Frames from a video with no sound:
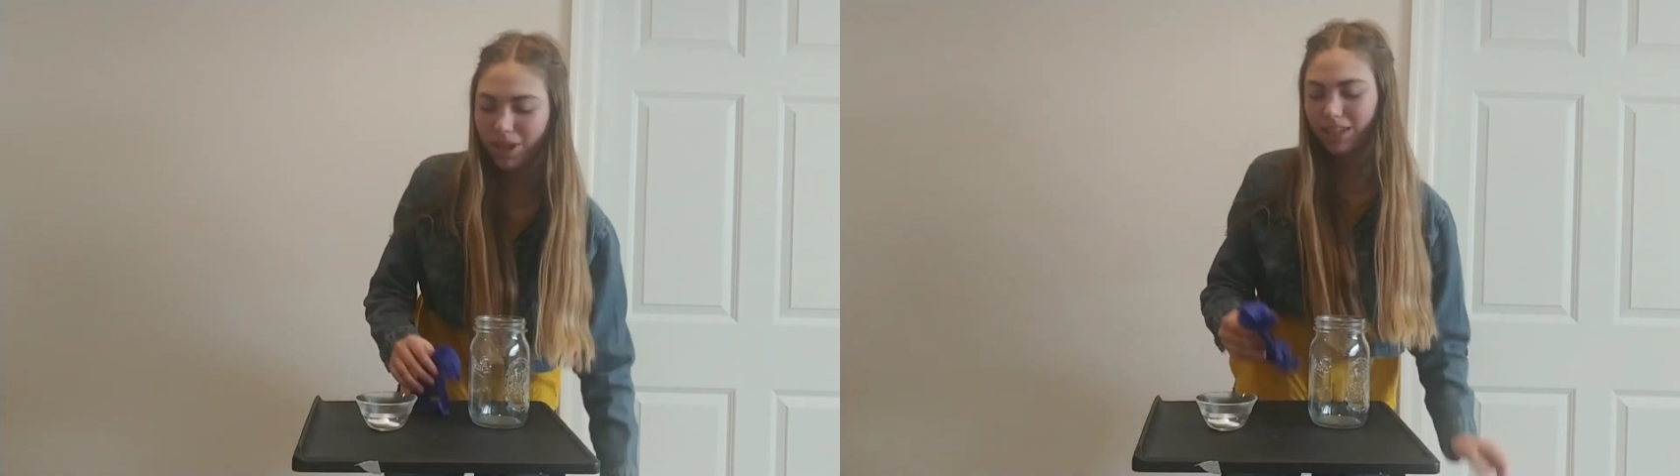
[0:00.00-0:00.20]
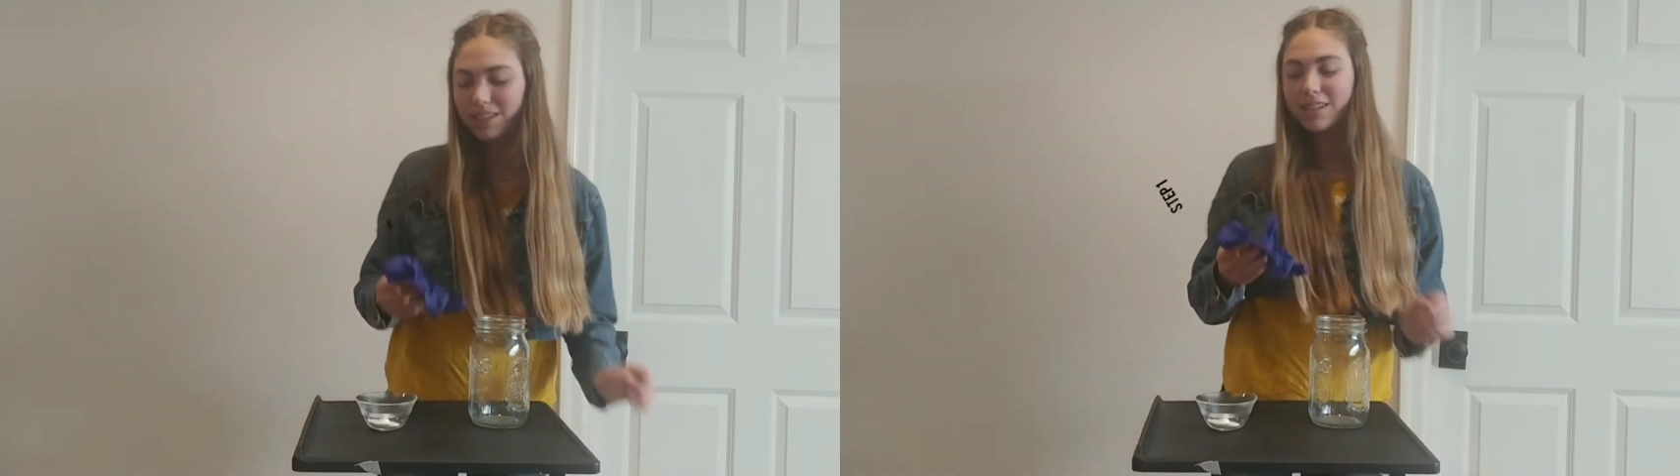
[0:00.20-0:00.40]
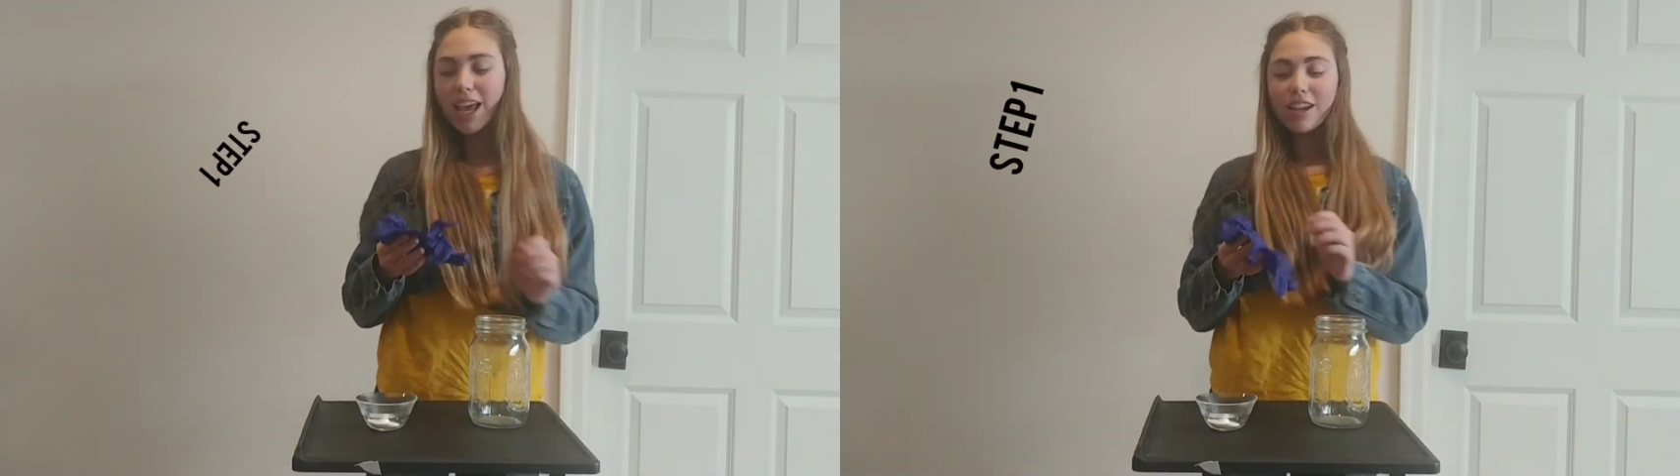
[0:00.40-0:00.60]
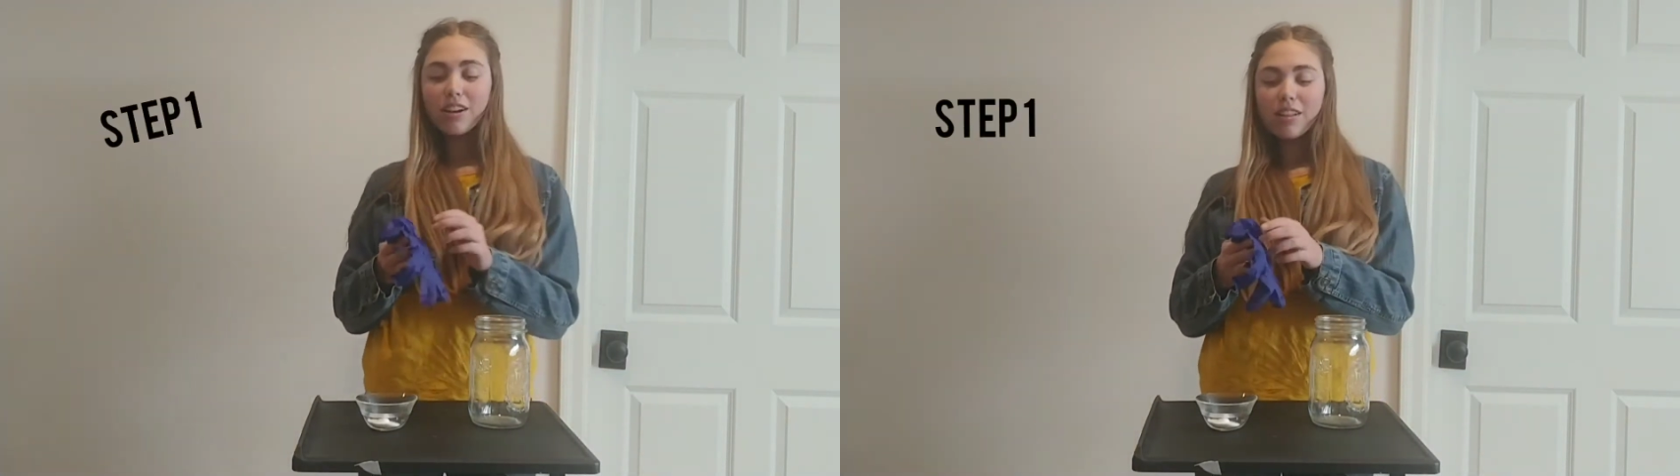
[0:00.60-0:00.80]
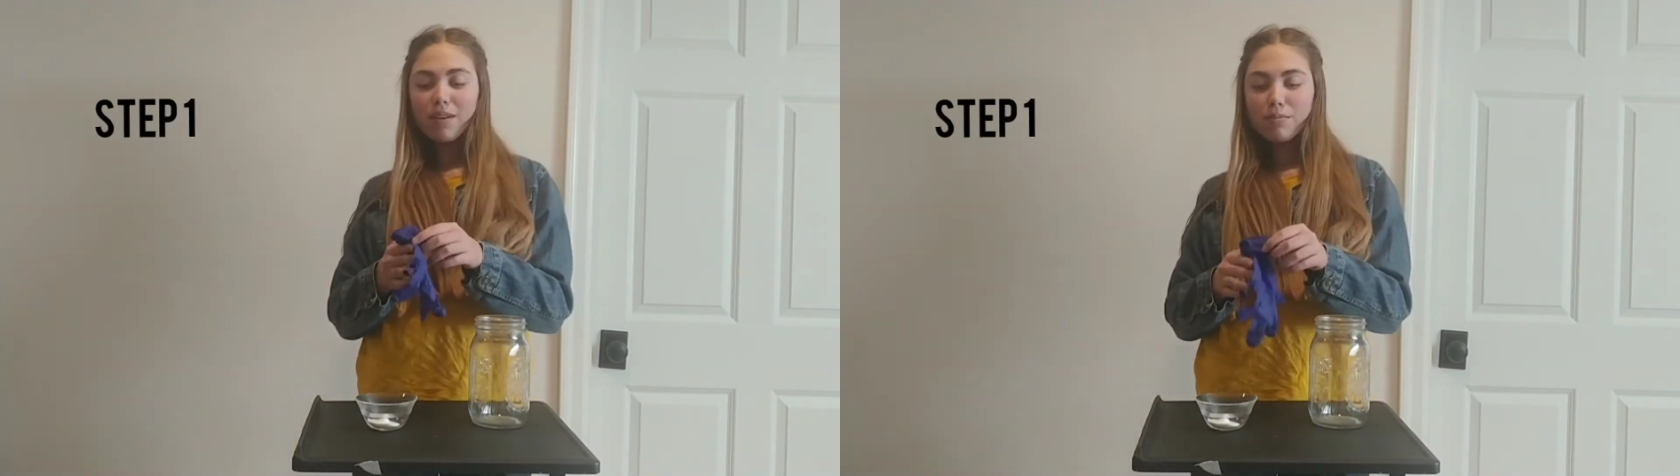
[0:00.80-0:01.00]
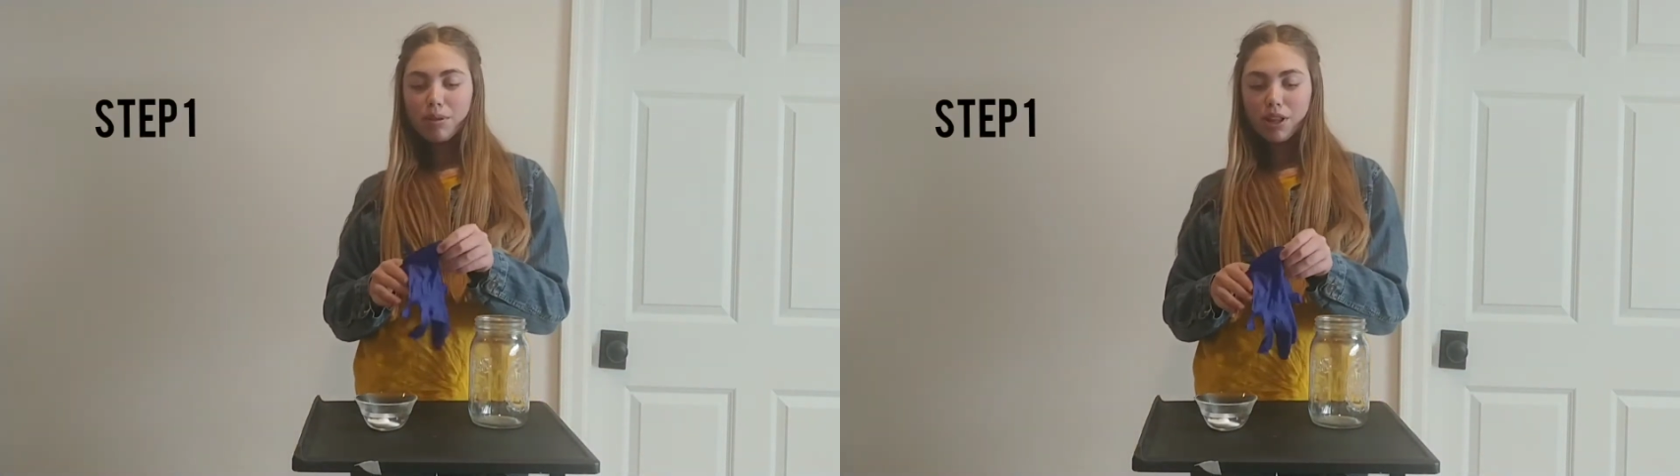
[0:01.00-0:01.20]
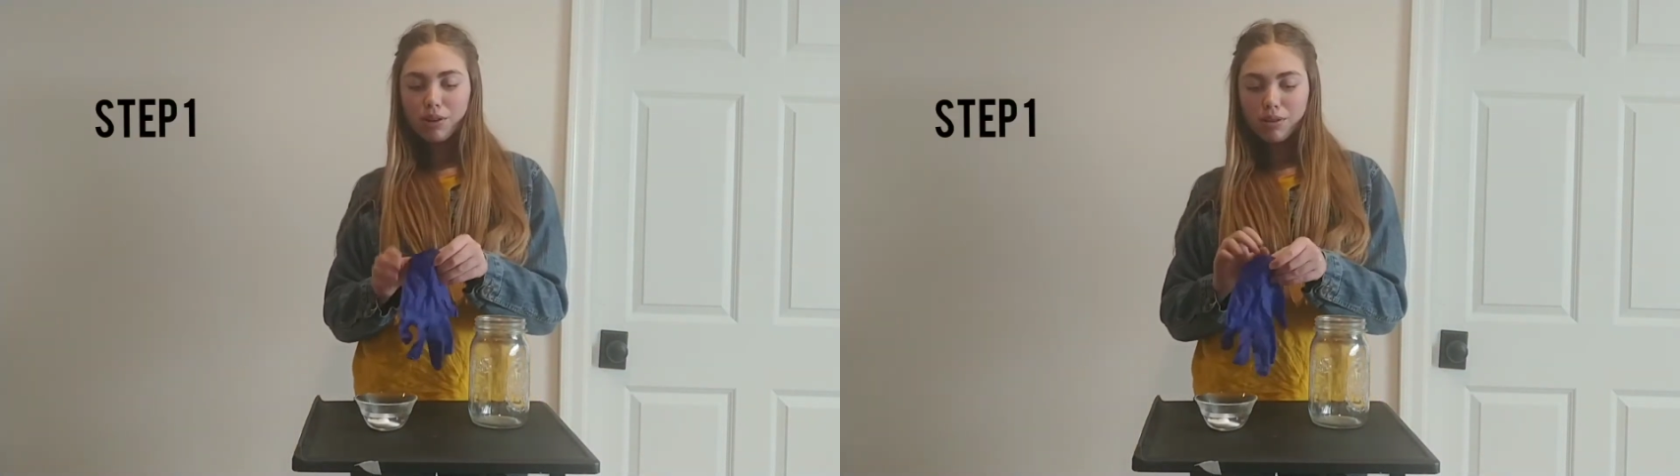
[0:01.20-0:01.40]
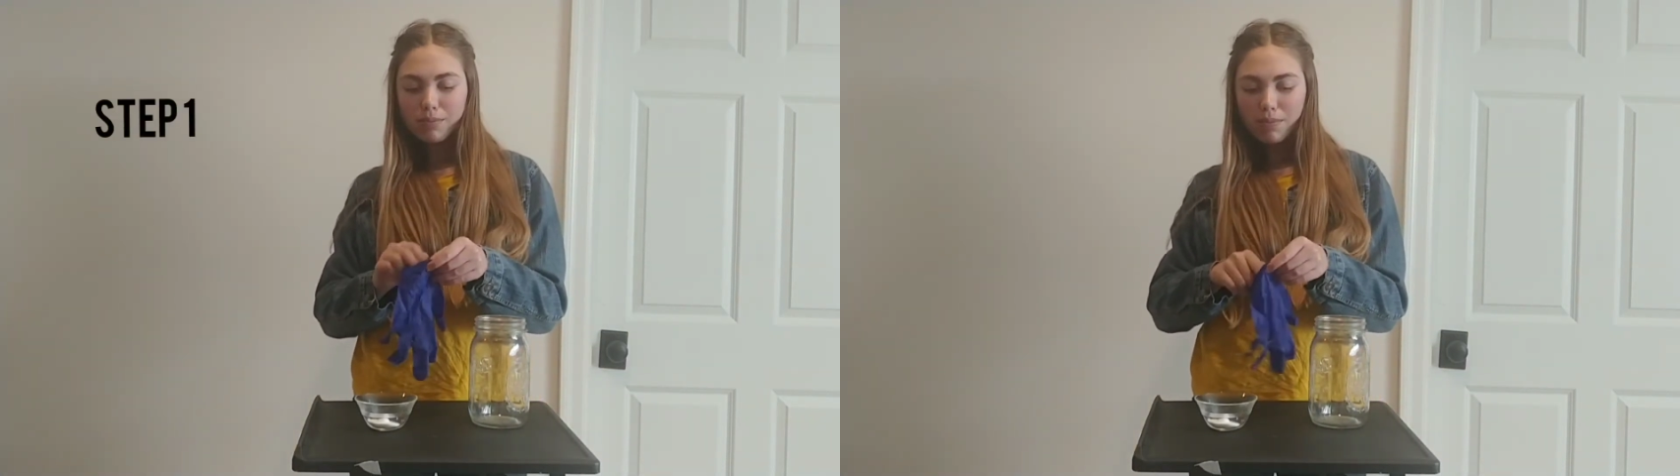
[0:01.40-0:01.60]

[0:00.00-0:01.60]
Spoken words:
is to take your glove and balloon,